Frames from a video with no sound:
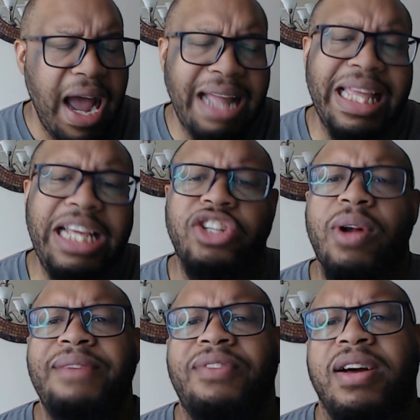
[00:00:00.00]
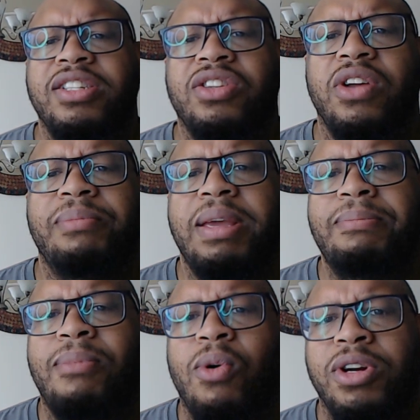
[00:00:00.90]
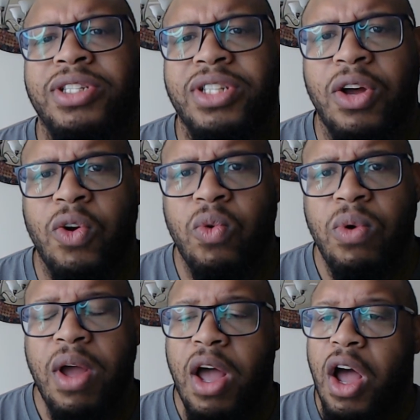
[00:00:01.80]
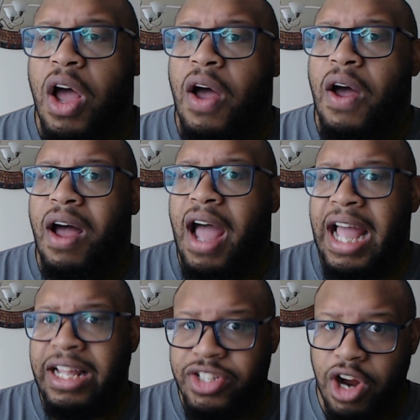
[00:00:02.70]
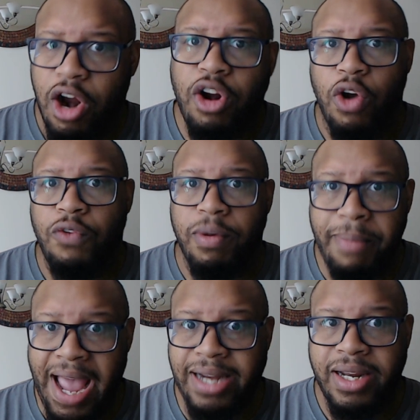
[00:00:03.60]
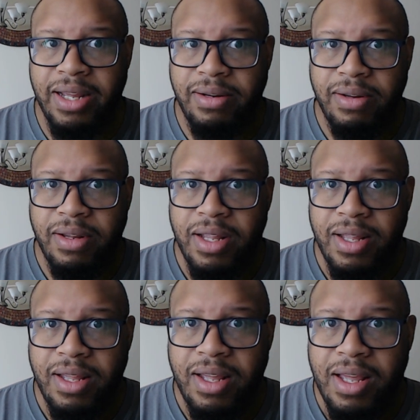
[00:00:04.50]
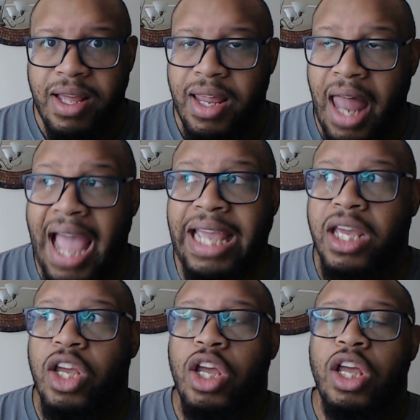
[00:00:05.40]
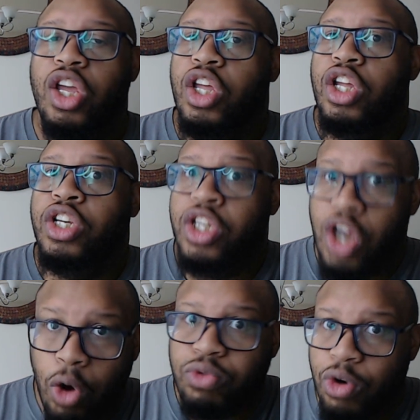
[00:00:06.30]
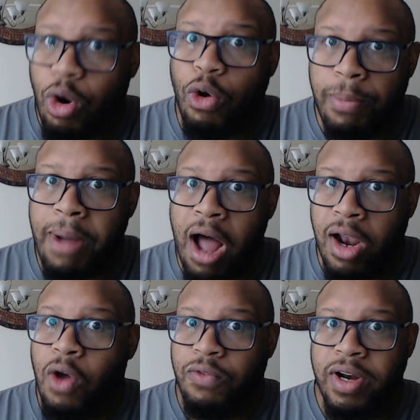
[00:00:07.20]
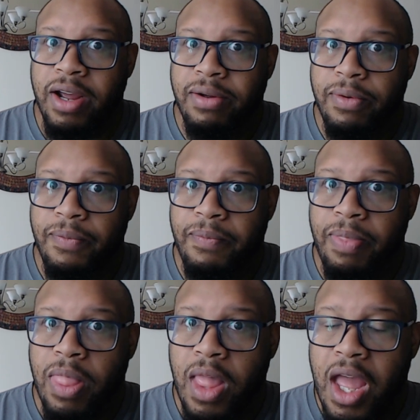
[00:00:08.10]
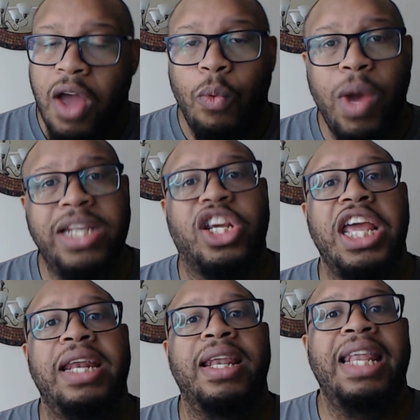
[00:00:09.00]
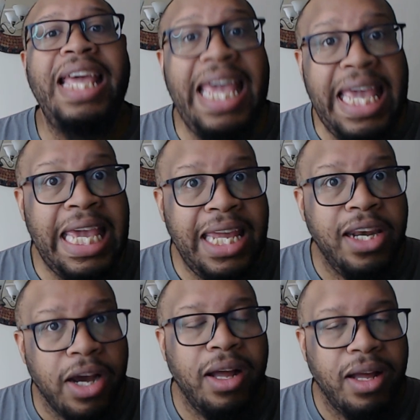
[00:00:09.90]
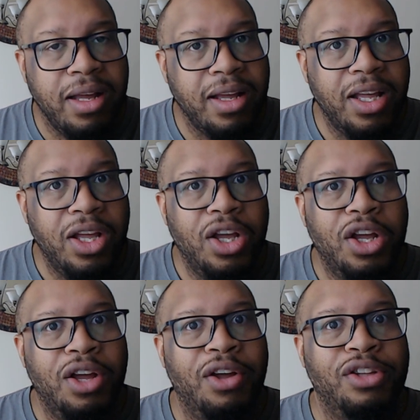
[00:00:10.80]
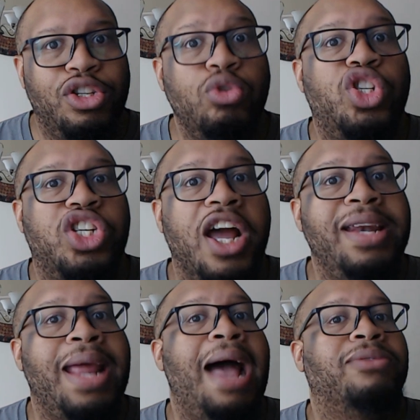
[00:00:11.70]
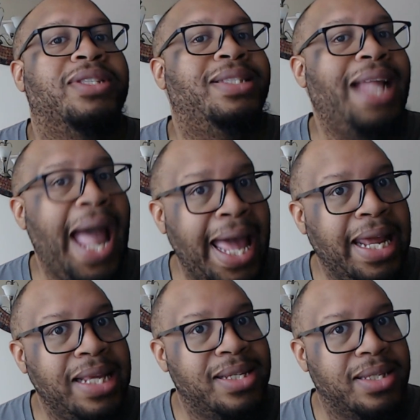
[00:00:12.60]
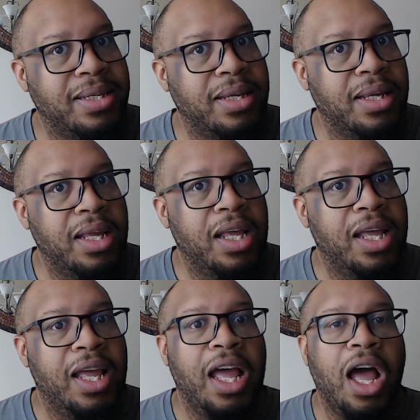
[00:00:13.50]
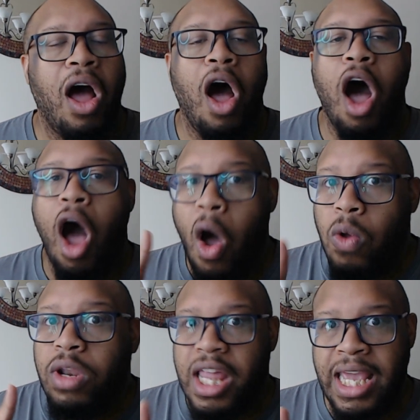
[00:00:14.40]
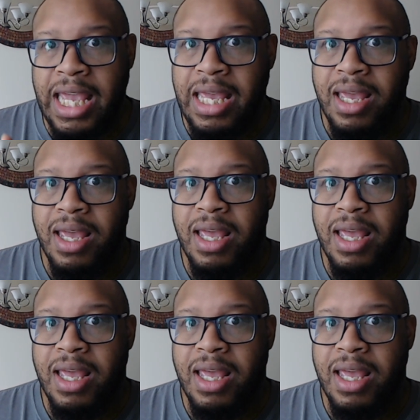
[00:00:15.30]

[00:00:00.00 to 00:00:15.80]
I think Travon is going to be more so a turnover magnet. Like, don't throw the ball over there. Which can lead to shutdown status only